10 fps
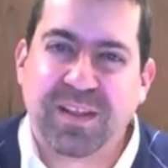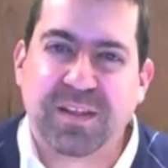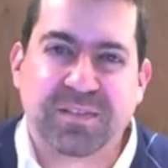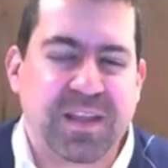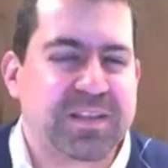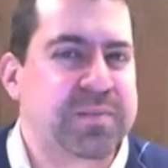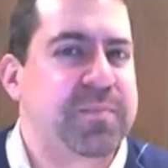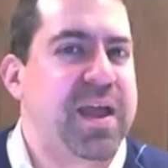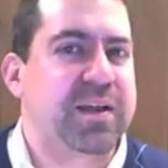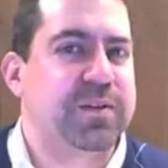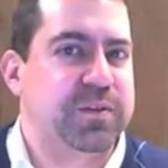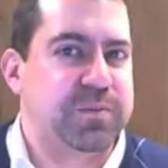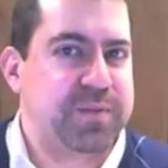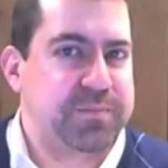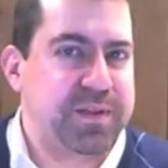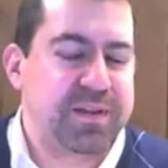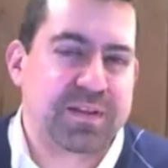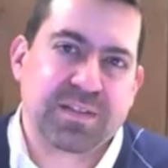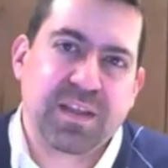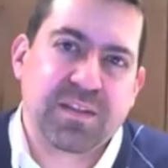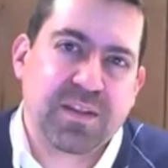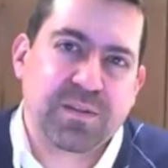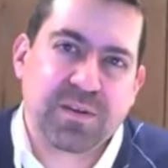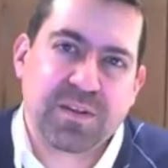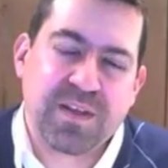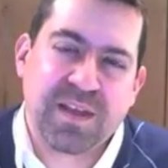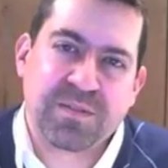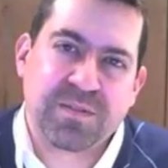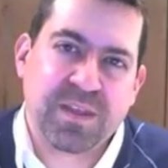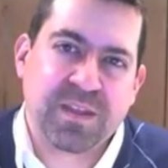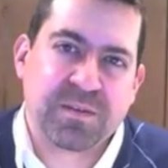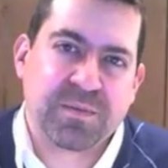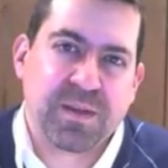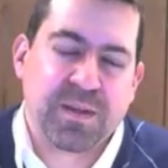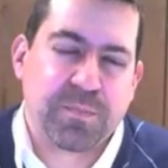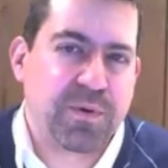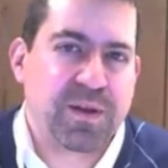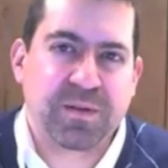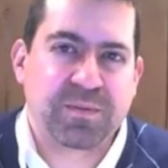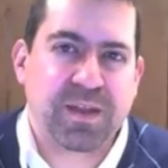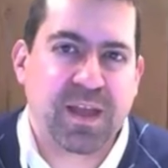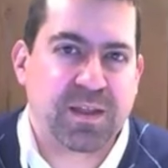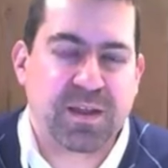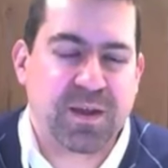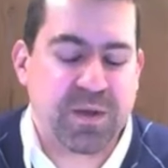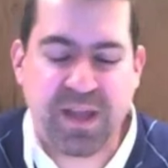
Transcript: it takes them back a little bit, because they look at that and think, boy, I,